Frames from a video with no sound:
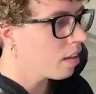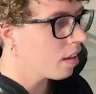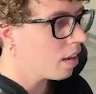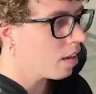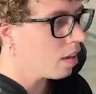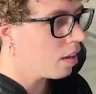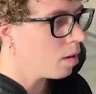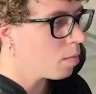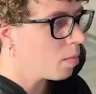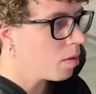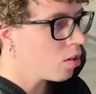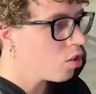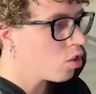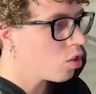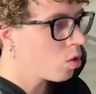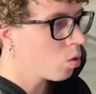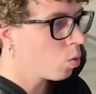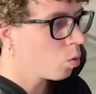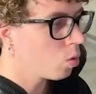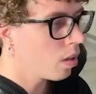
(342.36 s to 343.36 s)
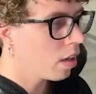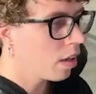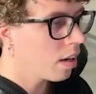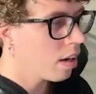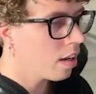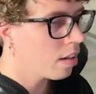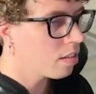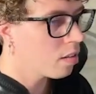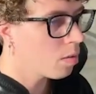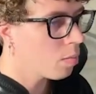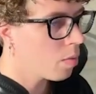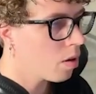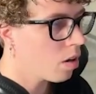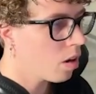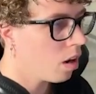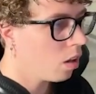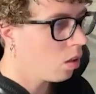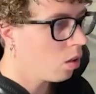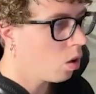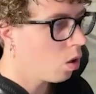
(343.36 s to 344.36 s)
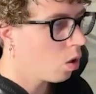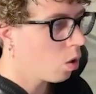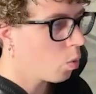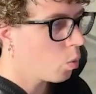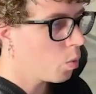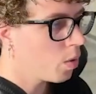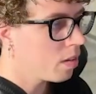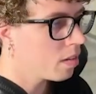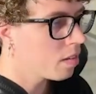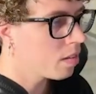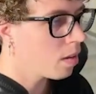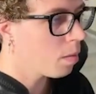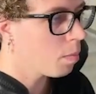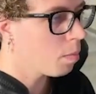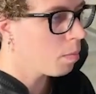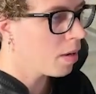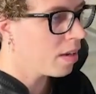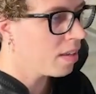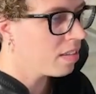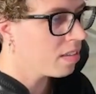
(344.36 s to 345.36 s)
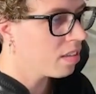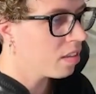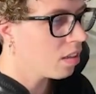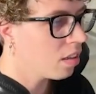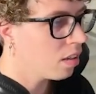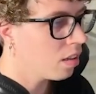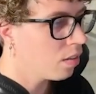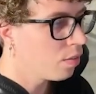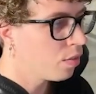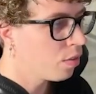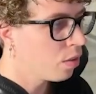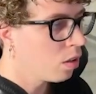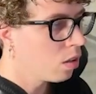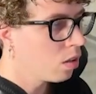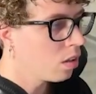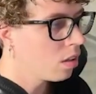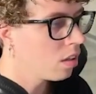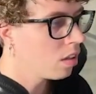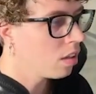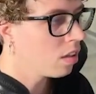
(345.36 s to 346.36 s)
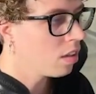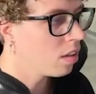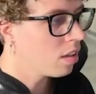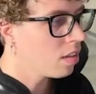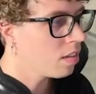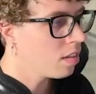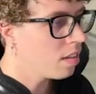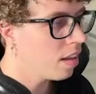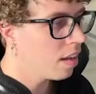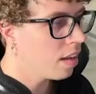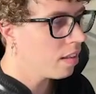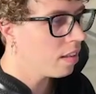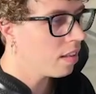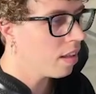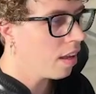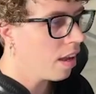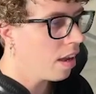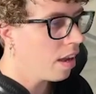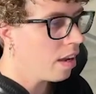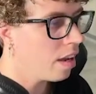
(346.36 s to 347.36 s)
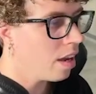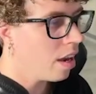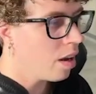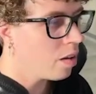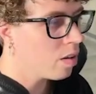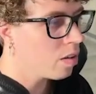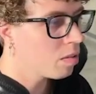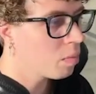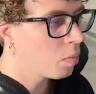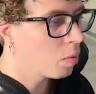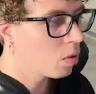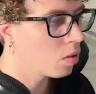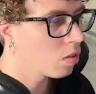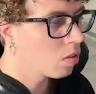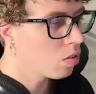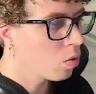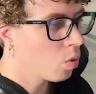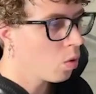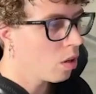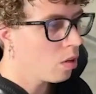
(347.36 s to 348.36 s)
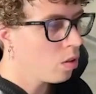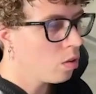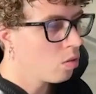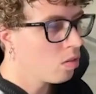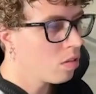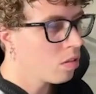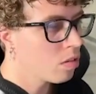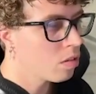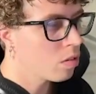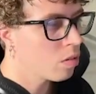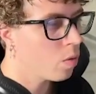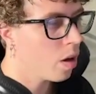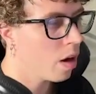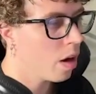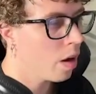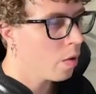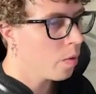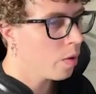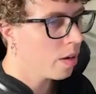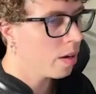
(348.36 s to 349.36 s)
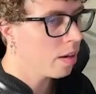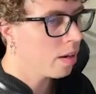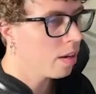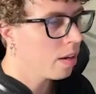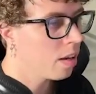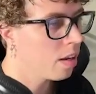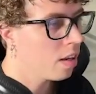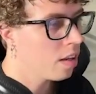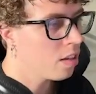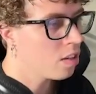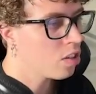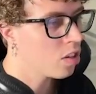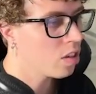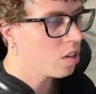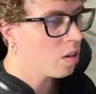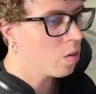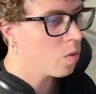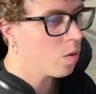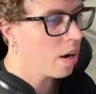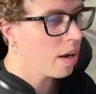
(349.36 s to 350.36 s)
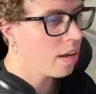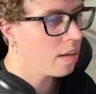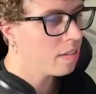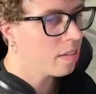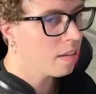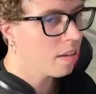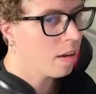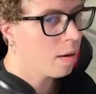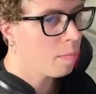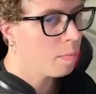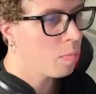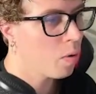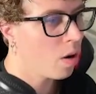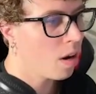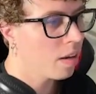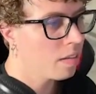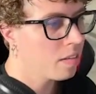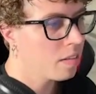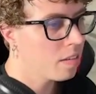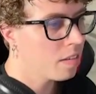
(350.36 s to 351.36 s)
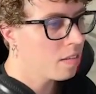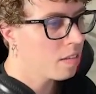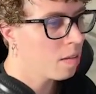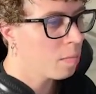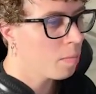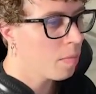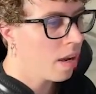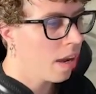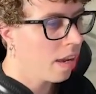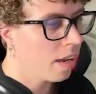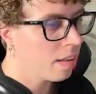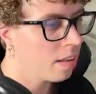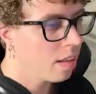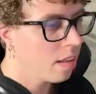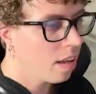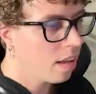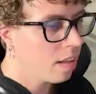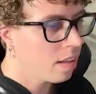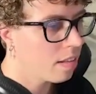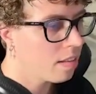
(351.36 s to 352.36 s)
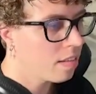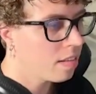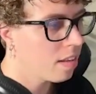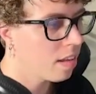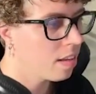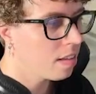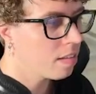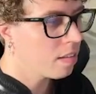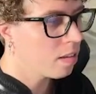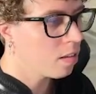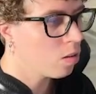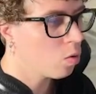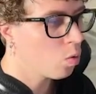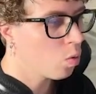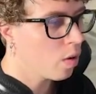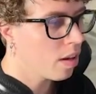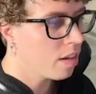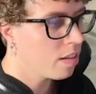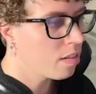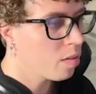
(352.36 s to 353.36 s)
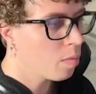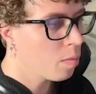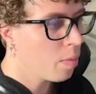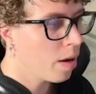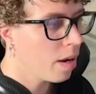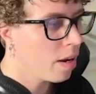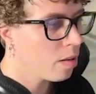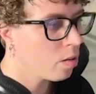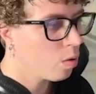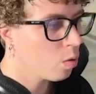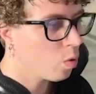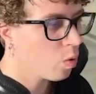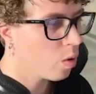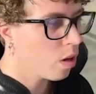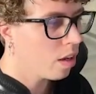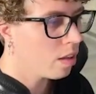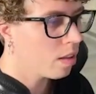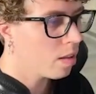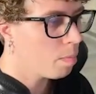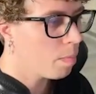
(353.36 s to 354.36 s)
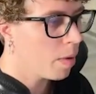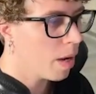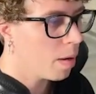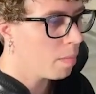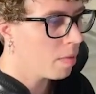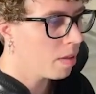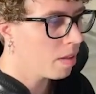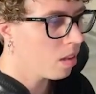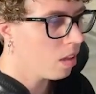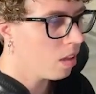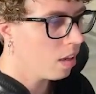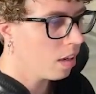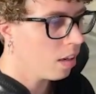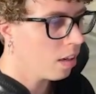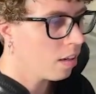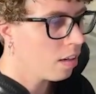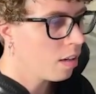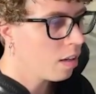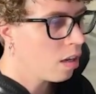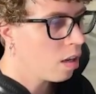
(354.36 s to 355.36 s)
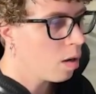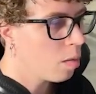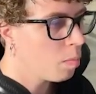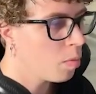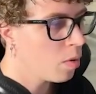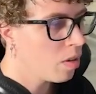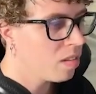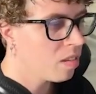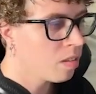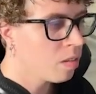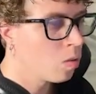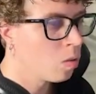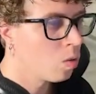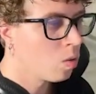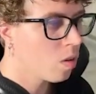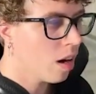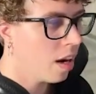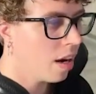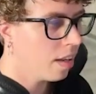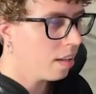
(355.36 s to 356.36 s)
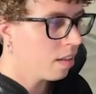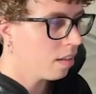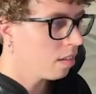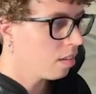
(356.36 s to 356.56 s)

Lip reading: an image to the customer along with some basic info. Then the AI responds to a user's query, generates a price estimate, and sends it to Razorpay to create a payment link. Pretty cool, right?